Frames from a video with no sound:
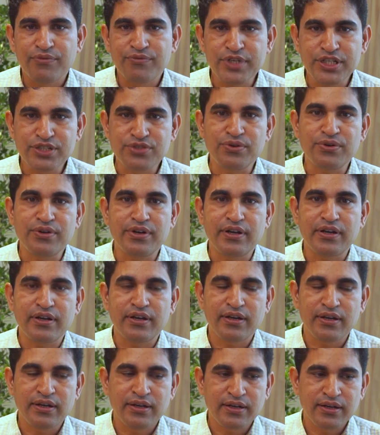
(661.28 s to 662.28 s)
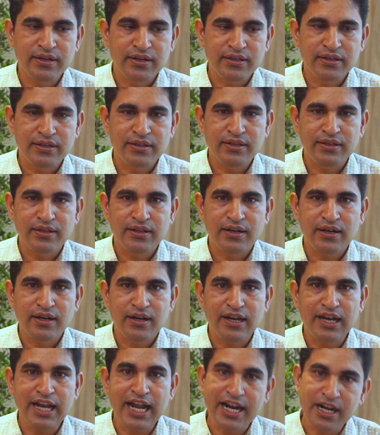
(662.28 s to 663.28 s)
We should
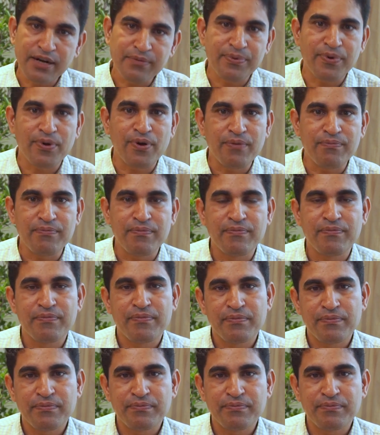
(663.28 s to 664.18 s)
learn from